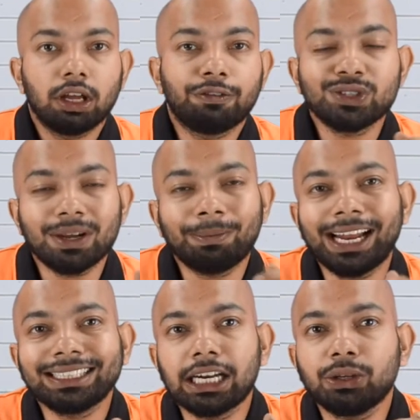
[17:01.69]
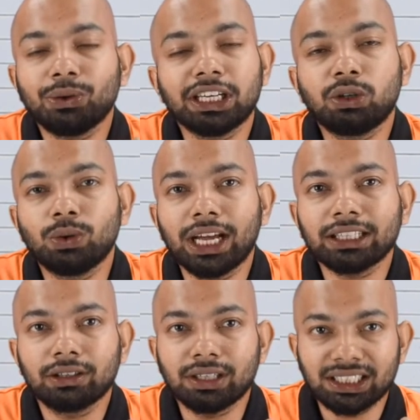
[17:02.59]
If you subtract that, you get
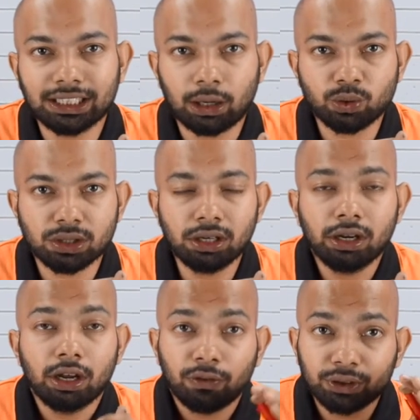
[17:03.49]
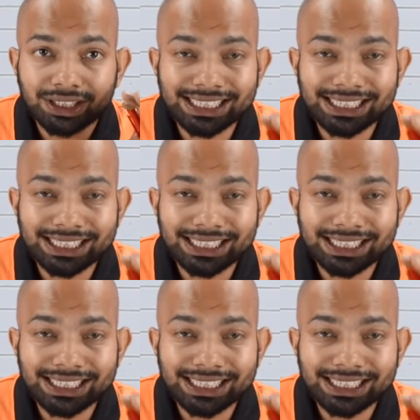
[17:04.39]
2,30,000 for the